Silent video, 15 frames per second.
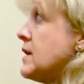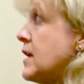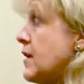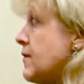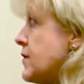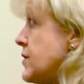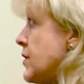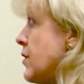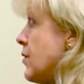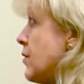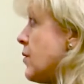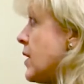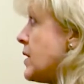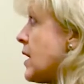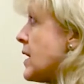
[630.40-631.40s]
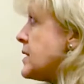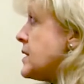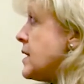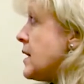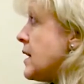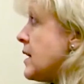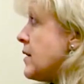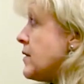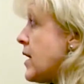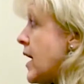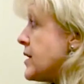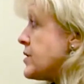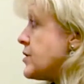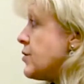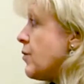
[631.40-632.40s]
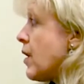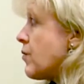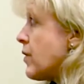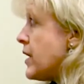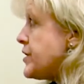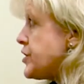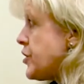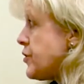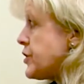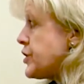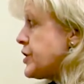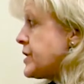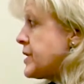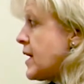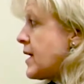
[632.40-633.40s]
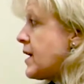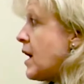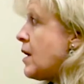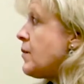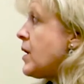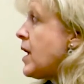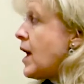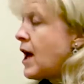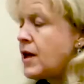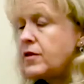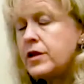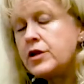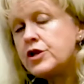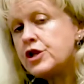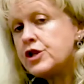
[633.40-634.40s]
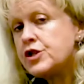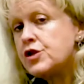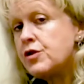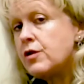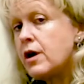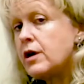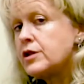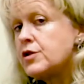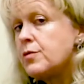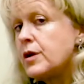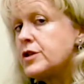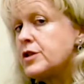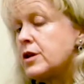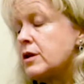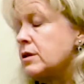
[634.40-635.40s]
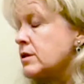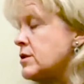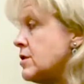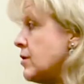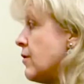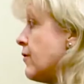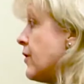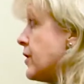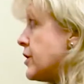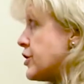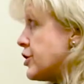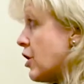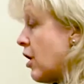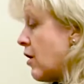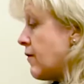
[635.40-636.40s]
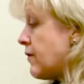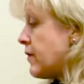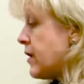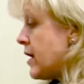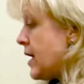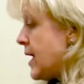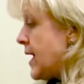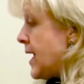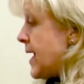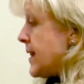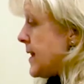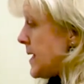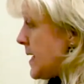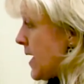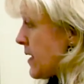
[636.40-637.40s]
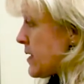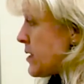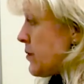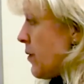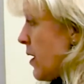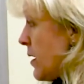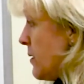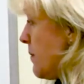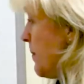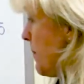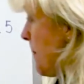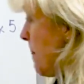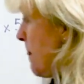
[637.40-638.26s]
gives you an idea as to what ratios to set up, and then you just do your algebra to, to finish off. The next one,